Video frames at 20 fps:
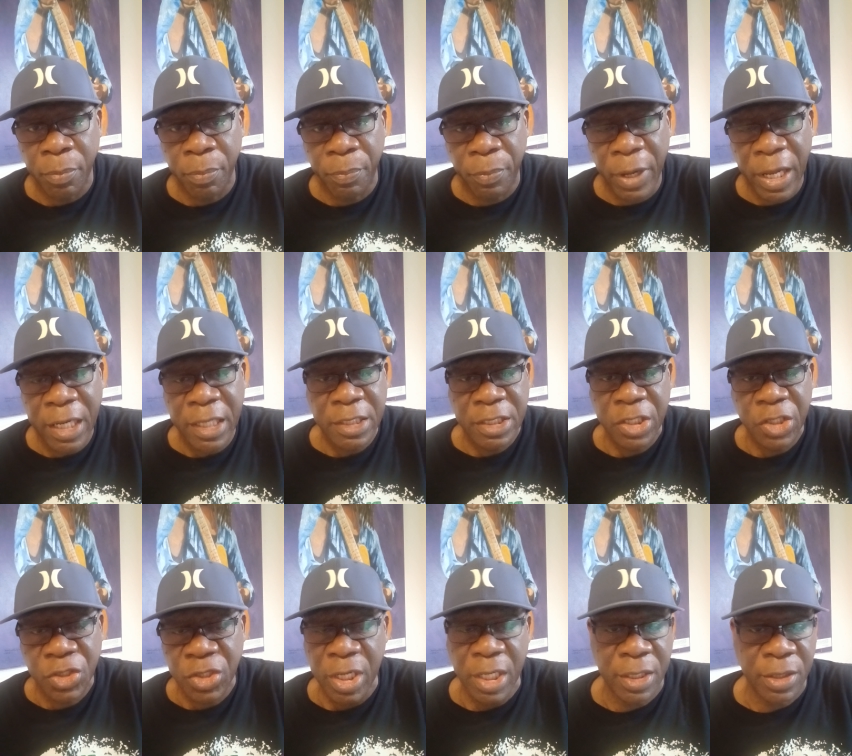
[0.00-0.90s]

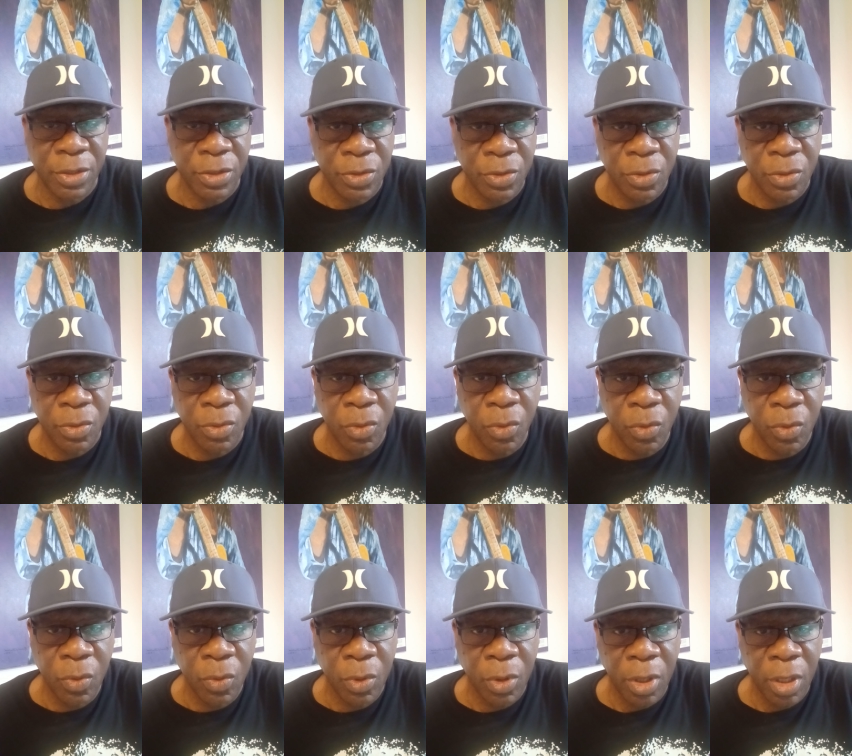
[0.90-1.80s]
politicians
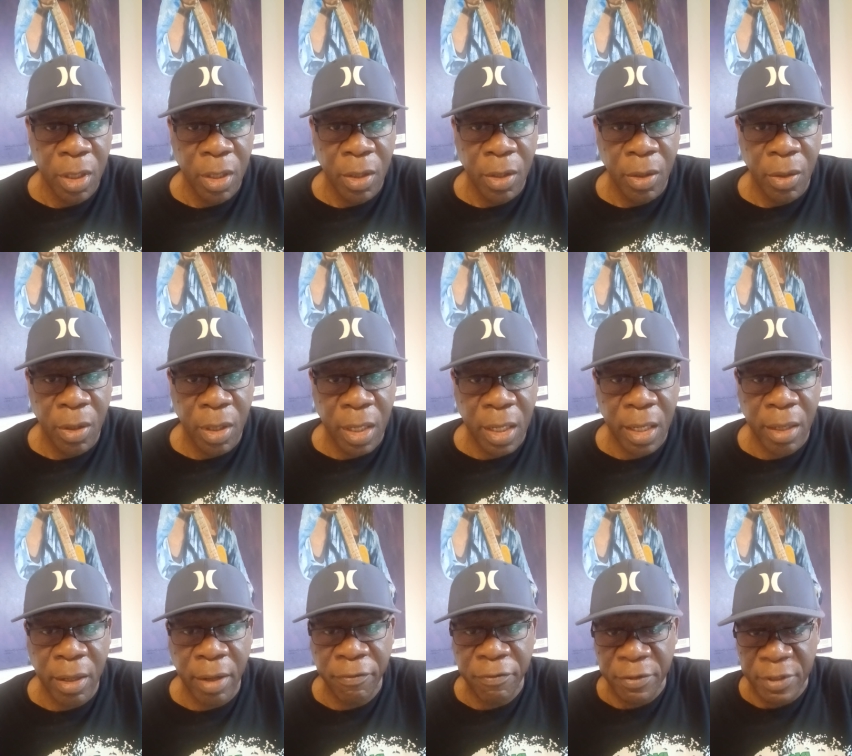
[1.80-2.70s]
who
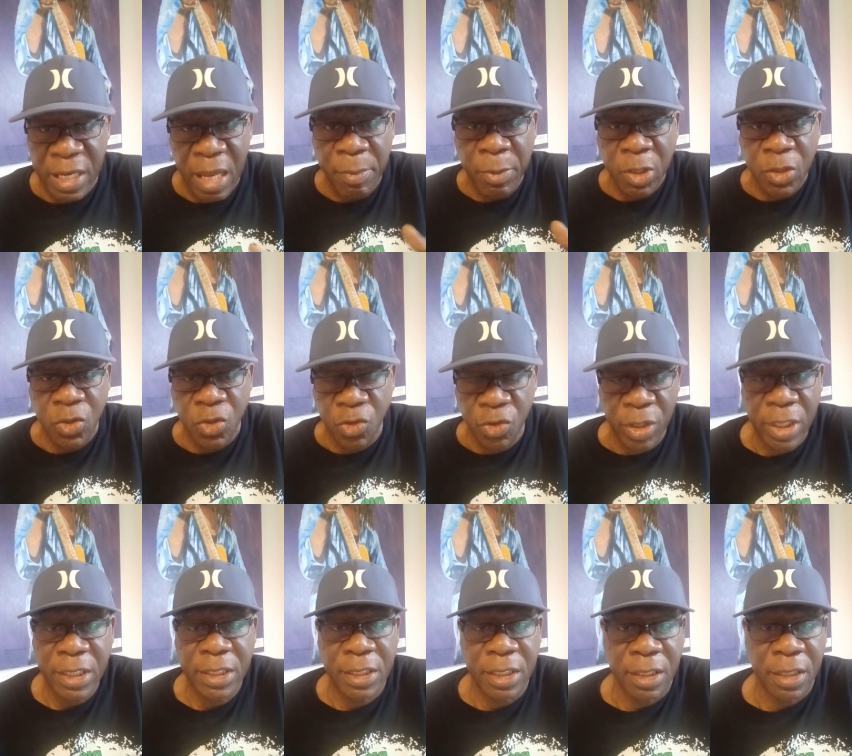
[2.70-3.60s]
have
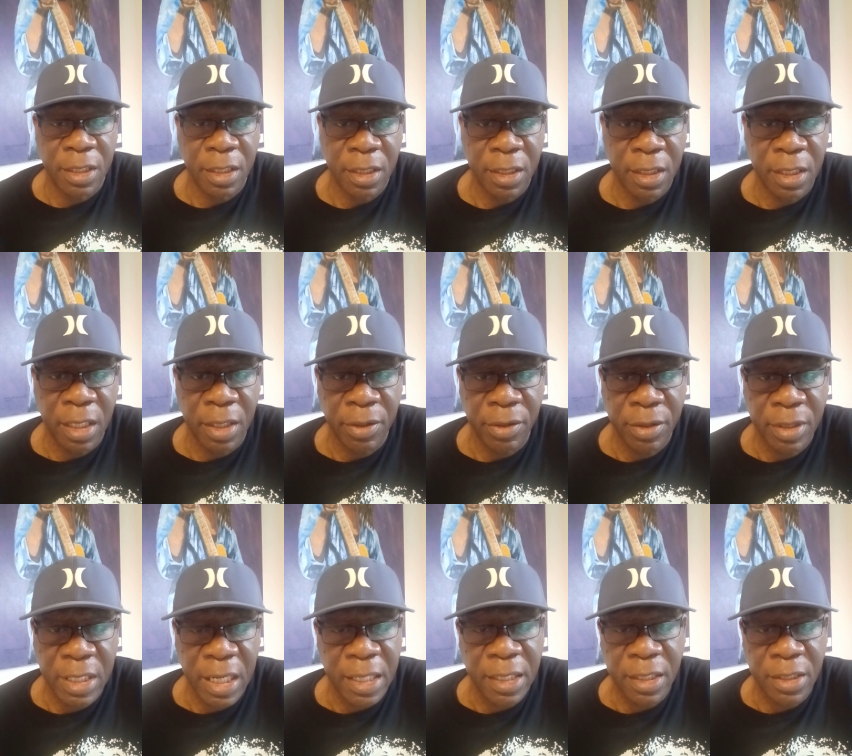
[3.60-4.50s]
demonstrated their
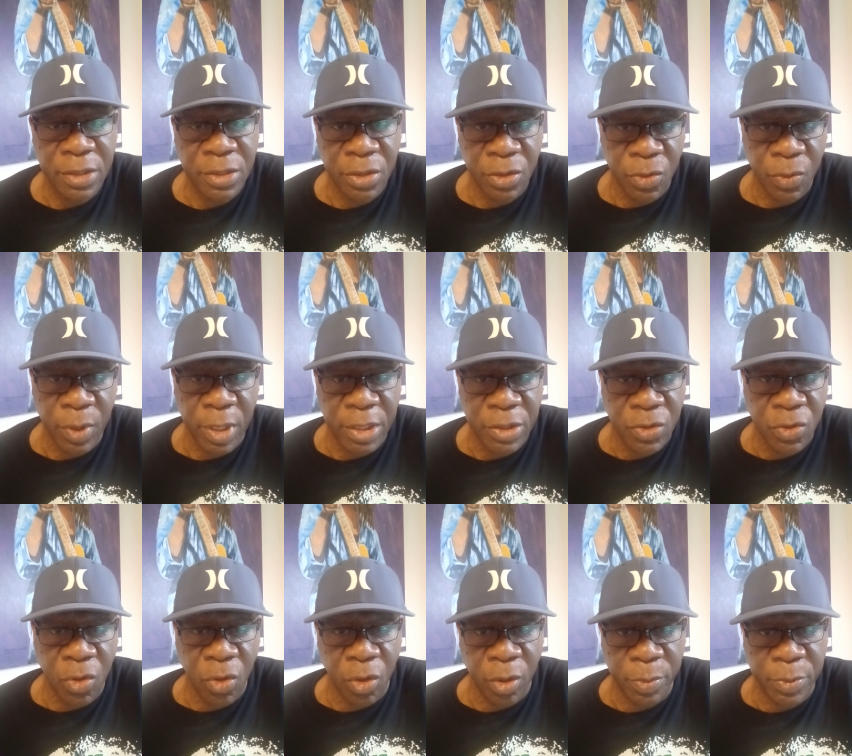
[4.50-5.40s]
tendency towards
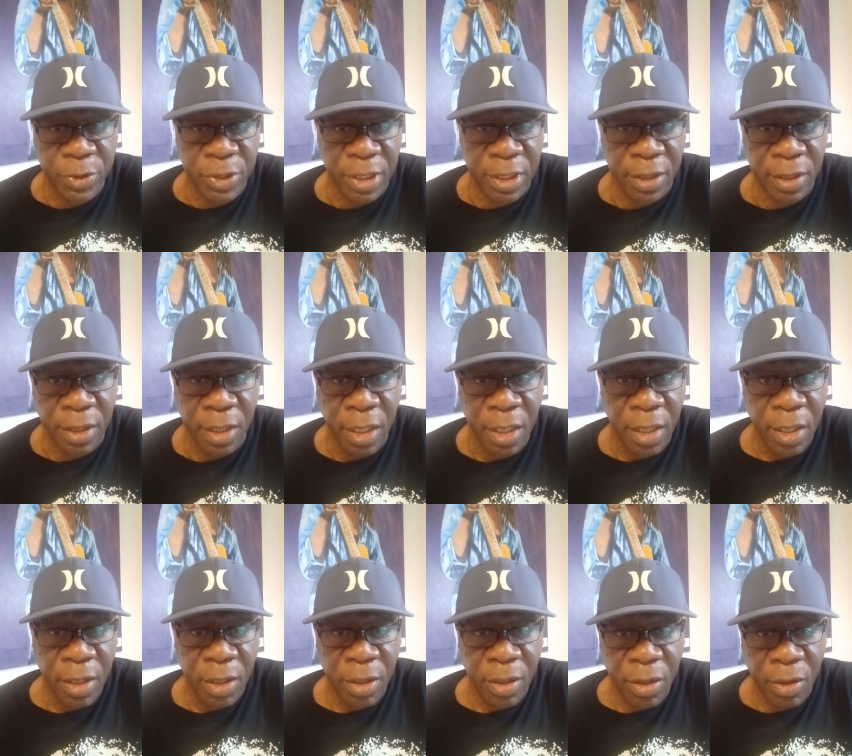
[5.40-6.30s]
corruption,
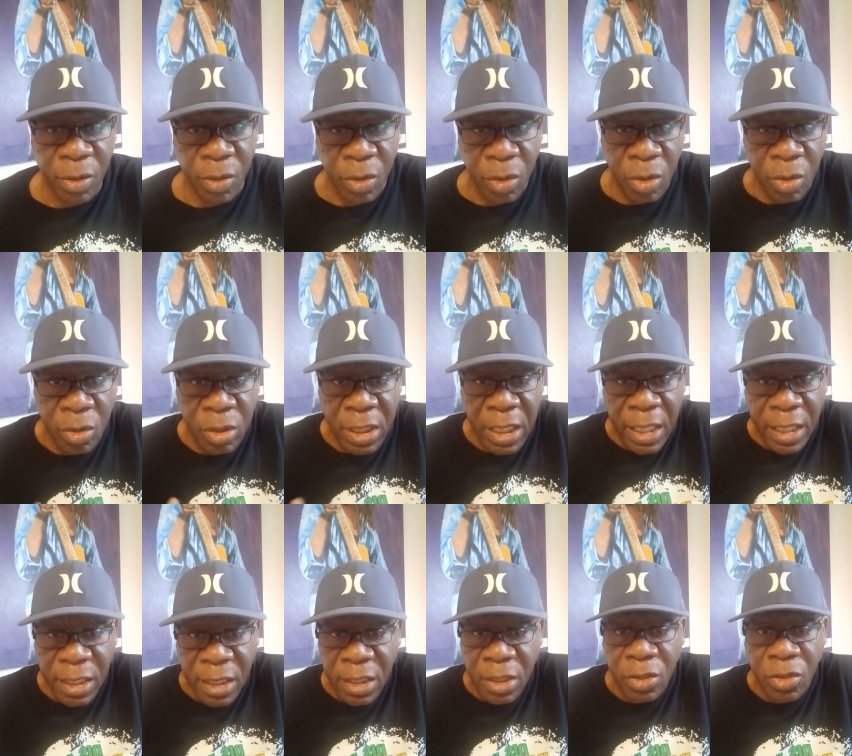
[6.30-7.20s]
they
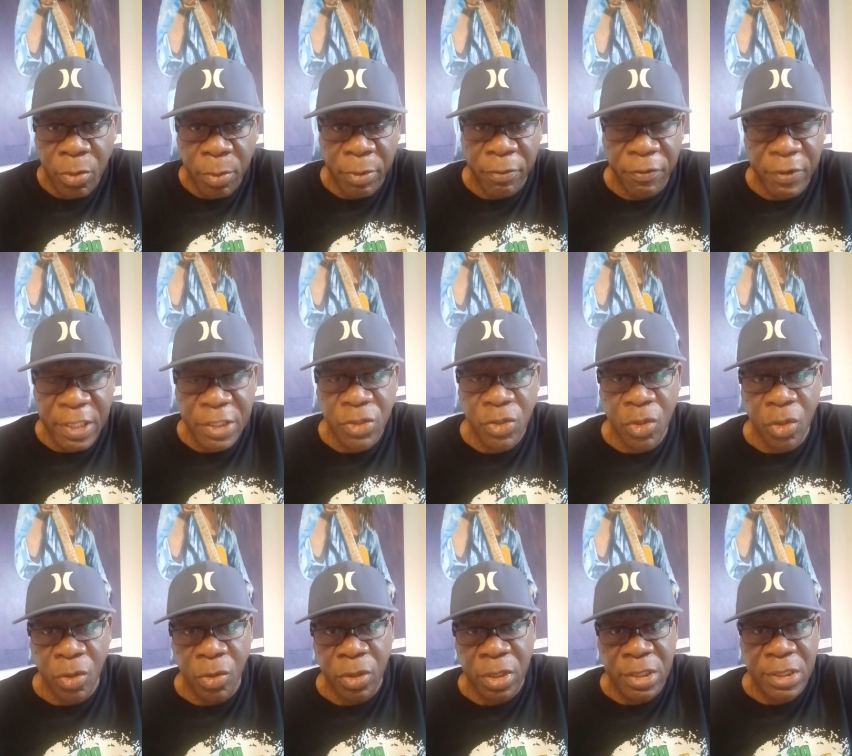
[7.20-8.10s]
need to be fleshed
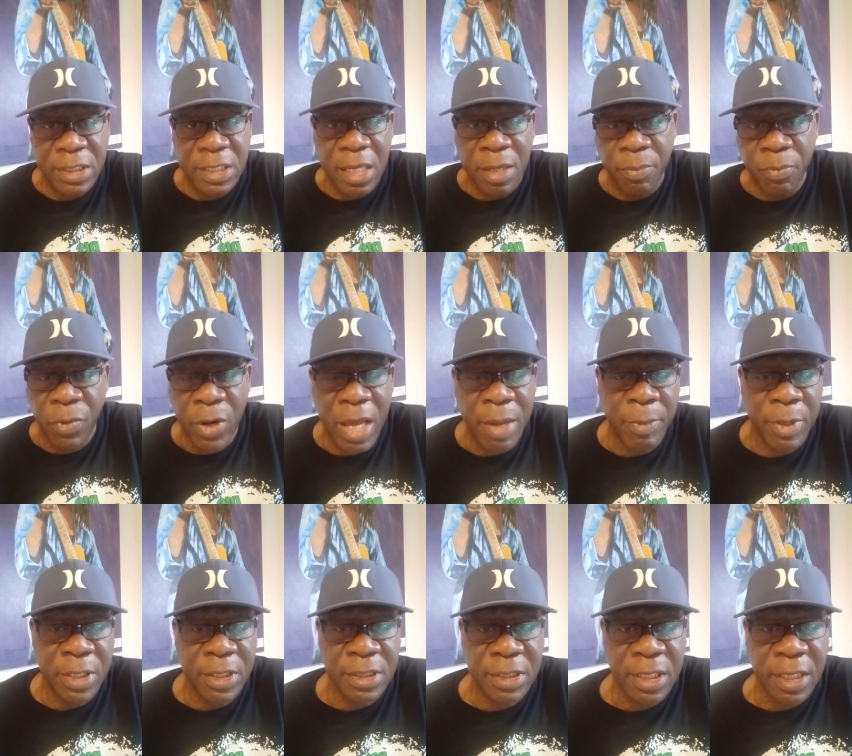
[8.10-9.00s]
out. The same prime
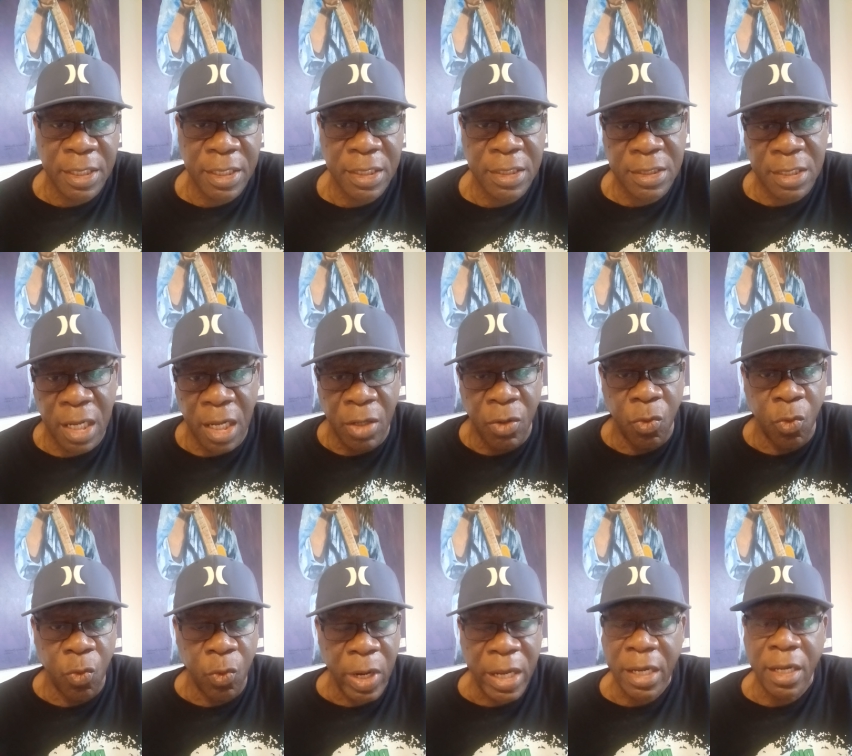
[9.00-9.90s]
minister is
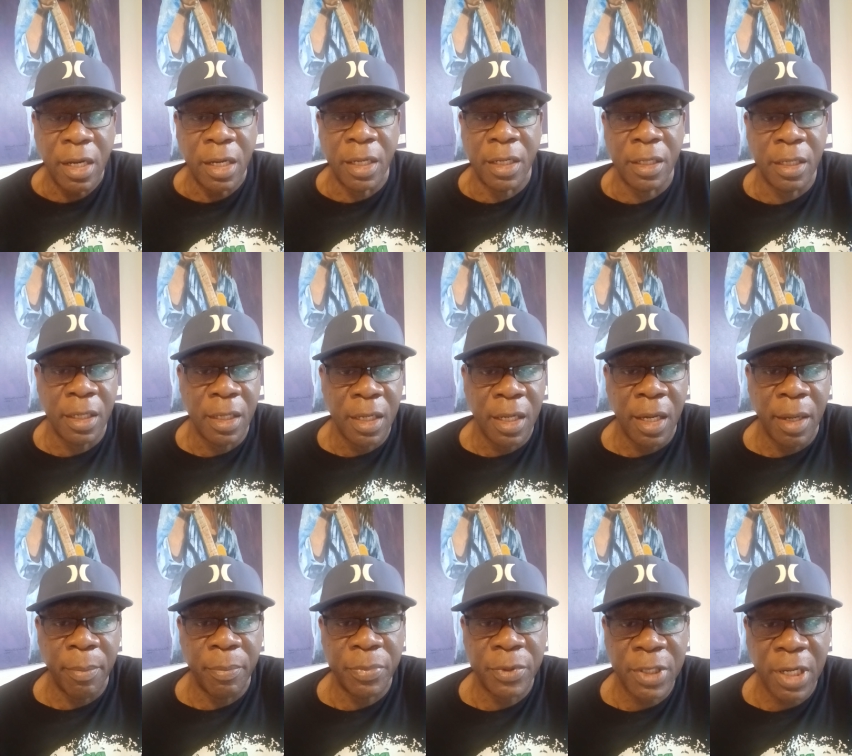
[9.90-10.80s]
on record
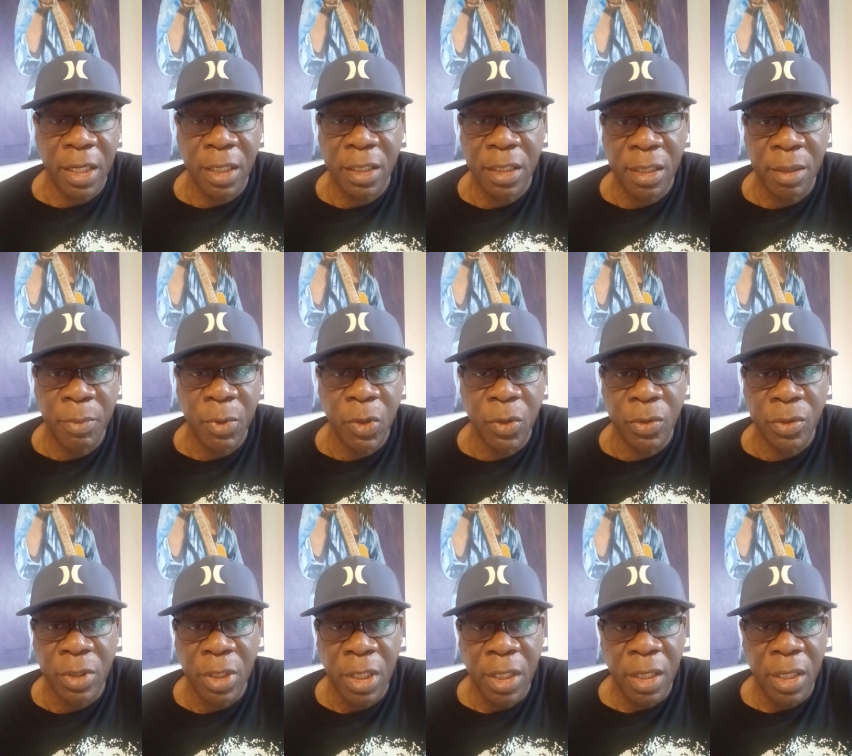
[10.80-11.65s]
of talking about,